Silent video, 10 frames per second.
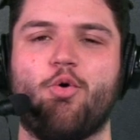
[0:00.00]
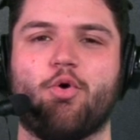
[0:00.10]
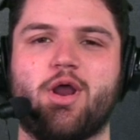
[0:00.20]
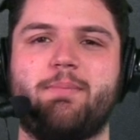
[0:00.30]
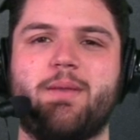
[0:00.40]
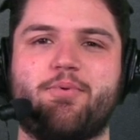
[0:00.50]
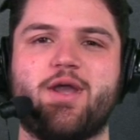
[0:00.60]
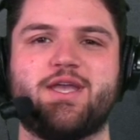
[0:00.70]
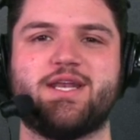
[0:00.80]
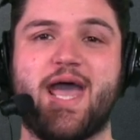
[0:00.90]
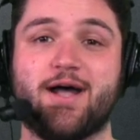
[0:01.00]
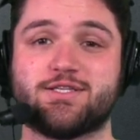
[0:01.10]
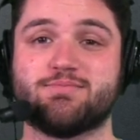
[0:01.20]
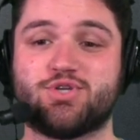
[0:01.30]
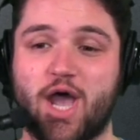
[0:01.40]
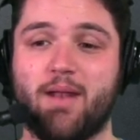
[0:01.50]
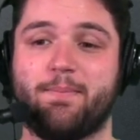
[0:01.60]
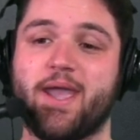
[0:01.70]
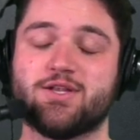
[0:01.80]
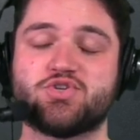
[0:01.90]
we're going to be breaking down some Sean
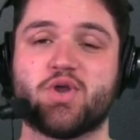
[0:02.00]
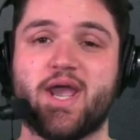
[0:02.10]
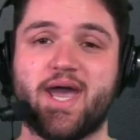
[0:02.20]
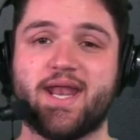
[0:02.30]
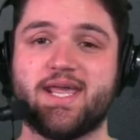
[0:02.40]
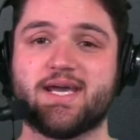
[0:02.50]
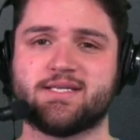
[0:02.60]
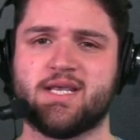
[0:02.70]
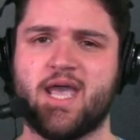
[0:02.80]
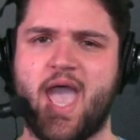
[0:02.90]
Payton trade ideas